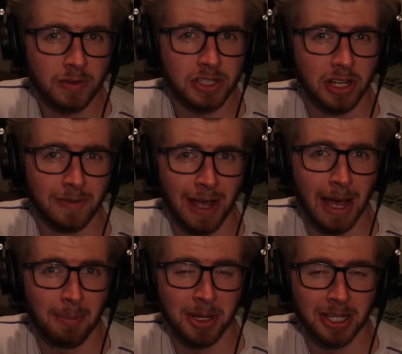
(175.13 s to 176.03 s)
stuff
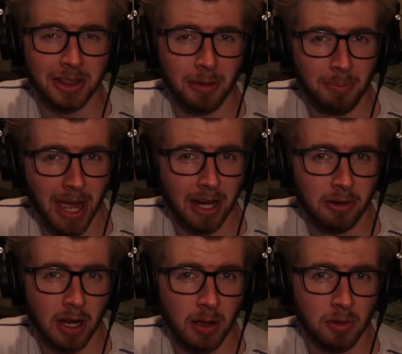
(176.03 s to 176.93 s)
happening in the
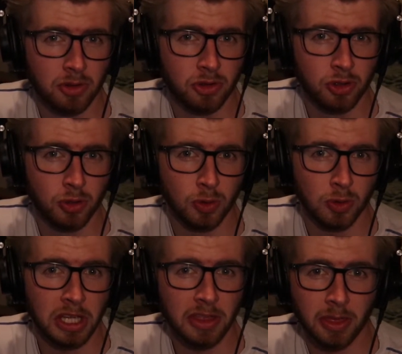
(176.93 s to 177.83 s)
background to get